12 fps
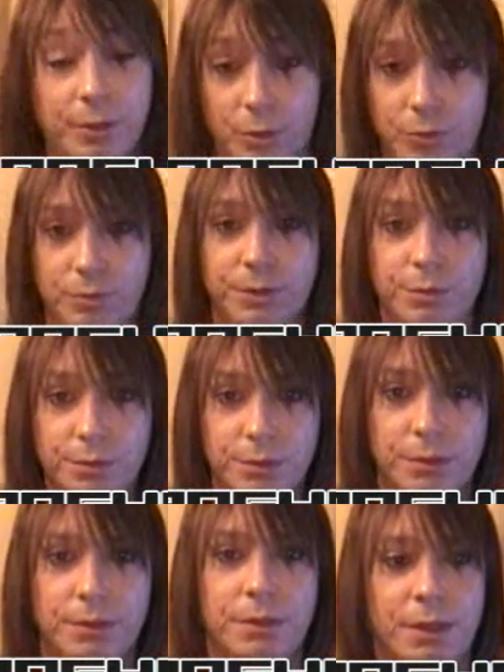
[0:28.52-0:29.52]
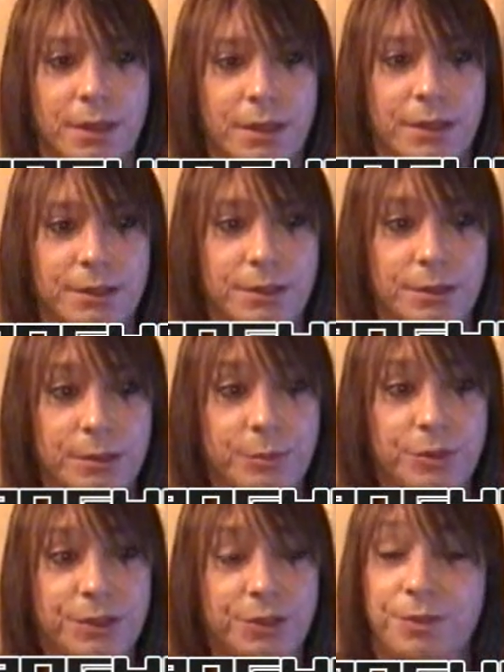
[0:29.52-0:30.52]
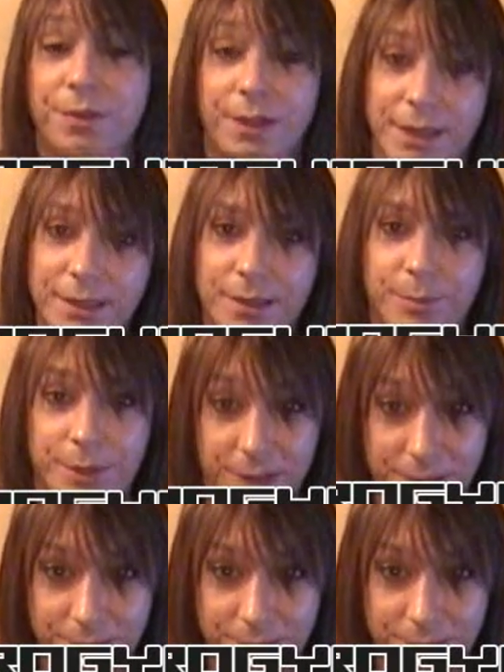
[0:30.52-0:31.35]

got round to it. So I suppose I should thank Pica